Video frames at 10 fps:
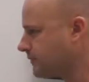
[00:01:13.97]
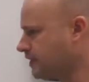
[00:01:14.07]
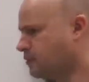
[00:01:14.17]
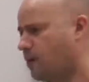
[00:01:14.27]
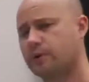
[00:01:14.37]

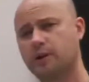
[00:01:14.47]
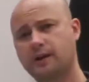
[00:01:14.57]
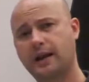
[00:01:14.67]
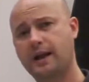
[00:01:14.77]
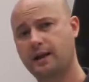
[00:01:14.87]
So what we're
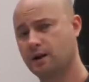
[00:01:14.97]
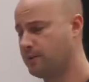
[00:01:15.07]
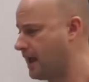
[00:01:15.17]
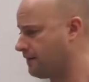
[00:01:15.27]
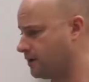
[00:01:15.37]
looking at here,
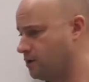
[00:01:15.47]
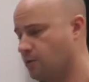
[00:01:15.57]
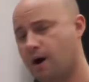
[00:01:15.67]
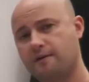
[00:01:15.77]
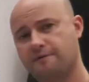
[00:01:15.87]
we have a
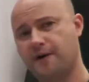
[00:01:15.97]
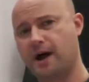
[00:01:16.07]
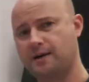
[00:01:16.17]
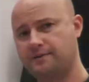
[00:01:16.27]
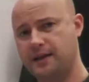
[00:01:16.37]

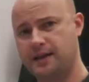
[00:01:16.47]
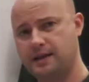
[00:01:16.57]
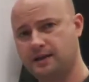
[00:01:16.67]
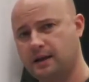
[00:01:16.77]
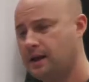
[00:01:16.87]

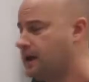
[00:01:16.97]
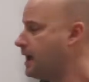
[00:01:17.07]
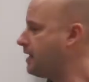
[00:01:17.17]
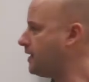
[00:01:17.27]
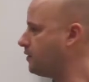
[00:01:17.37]
UR5E,
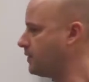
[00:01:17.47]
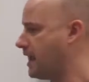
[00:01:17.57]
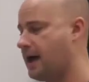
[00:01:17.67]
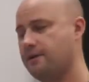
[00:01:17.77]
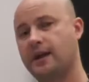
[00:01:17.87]
and then we
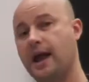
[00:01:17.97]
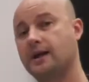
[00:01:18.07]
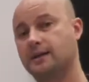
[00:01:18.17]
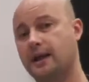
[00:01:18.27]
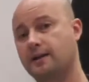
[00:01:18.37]
have an
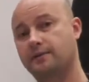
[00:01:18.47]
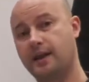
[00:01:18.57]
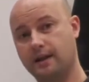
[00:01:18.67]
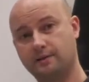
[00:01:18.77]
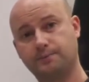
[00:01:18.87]
ActiNav
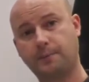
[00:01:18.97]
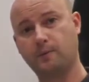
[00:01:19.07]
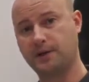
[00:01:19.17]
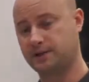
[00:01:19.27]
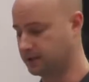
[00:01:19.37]
kit,
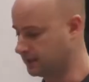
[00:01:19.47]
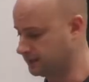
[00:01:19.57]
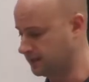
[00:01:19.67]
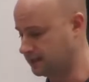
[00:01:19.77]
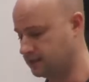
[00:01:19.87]
which
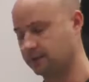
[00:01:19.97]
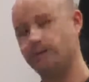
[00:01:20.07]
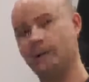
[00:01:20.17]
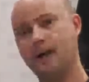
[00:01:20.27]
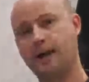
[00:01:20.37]
consists of
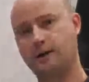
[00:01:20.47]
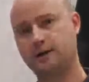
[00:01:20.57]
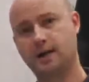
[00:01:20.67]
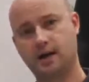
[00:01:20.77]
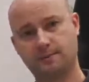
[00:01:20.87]
an
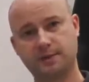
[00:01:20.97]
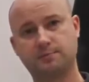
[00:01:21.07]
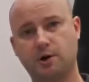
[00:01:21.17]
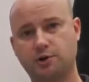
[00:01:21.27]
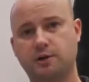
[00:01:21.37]
autonomous
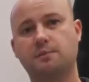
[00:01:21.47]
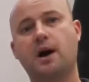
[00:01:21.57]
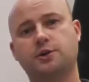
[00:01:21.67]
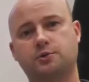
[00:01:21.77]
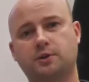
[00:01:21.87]
motion
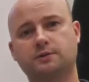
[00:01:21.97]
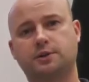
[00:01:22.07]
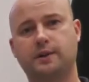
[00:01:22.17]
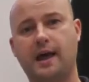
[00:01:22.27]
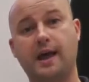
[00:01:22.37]
module,
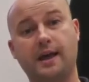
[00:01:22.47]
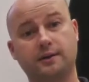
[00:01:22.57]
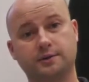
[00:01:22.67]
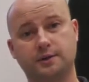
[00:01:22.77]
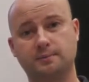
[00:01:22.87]
so that
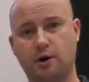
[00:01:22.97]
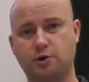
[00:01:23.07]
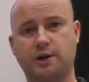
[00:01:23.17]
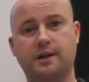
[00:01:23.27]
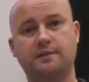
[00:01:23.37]
handles the
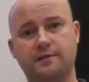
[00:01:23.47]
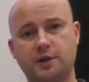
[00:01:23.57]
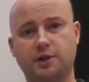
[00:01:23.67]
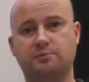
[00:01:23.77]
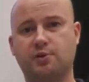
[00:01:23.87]
motion and the
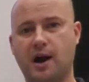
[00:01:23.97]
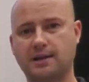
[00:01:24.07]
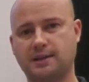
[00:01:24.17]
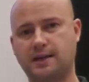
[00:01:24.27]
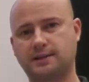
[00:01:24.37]
vision
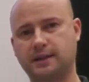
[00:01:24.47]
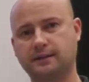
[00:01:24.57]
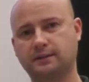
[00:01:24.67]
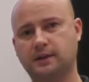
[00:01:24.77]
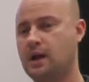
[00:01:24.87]
processing.
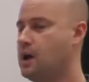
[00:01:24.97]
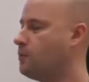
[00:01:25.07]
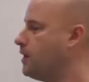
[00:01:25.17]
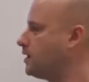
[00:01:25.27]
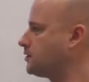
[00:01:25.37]

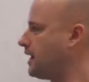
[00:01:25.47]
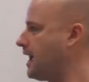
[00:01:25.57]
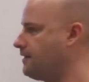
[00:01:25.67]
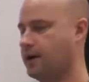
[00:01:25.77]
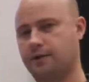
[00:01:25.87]
We also
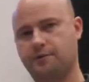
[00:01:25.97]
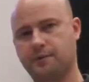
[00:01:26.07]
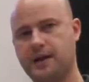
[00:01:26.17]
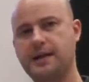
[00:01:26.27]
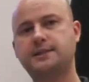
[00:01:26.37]
have a
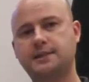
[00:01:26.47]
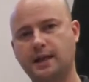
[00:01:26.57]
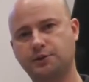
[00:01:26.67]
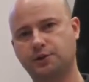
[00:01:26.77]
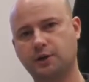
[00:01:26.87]
3D
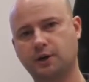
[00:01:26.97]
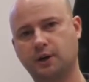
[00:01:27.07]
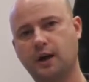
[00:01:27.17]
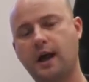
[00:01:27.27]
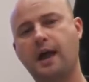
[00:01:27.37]
sensor,
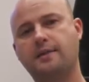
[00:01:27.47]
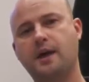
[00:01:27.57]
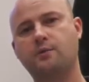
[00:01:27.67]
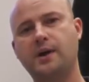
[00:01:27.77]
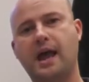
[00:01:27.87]
and
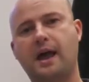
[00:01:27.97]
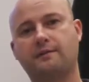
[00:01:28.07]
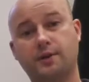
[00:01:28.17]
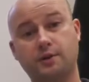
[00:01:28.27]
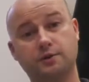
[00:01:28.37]
then we
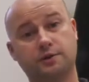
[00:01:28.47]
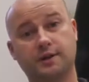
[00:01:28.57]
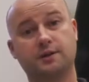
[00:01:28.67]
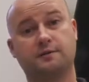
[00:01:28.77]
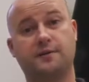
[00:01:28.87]
have the user
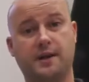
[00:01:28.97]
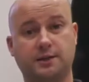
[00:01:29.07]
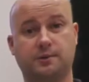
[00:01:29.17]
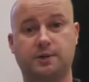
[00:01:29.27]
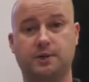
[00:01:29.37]

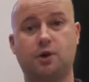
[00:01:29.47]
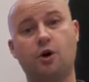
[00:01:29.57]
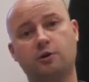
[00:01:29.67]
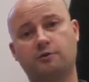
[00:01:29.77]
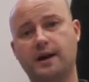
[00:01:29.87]
interface, which is
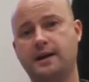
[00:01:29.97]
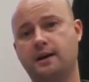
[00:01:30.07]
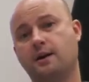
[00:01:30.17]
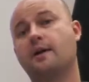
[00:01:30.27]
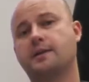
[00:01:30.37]
all right
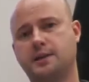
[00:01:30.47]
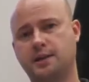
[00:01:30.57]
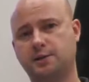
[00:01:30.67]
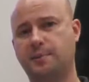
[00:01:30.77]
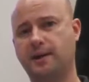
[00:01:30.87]
here on the
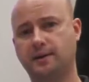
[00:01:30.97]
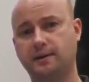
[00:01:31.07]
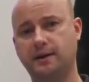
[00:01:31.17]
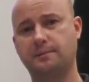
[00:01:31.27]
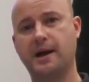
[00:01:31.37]
teach
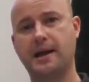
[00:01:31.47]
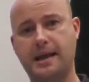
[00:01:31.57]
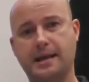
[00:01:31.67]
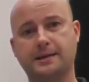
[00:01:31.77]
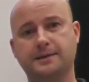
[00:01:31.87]
pendant in my
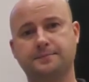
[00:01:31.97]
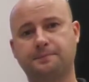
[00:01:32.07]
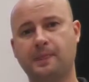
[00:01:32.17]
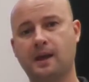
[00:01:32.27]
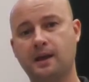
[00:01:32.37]
hand.
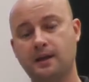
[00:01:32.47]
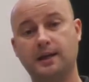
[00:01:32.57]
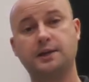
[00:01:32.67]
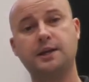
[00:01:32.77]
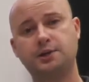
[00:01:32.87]

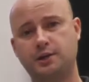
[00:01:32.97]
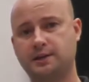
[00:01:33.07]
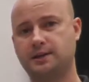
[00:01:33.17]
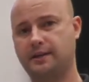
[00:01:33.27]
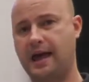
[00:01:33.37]
In
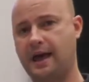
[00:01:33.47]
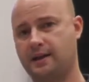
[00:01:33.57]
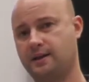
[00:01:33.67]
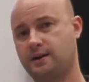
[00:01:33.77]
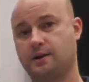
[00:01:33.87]
addition to
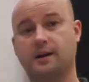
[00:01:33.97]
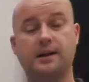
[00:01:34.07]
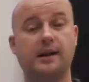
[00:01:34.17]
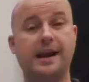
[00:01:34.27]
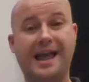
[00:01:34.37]
that, you're going to
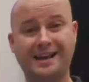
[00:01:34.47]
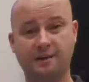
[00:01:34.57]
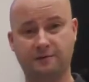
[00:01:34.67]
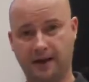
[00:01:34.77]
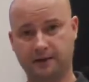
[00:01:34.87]
need an end
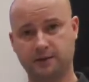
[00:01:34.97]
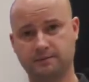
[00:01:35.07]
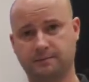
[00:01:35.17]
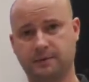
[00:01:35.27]
effector.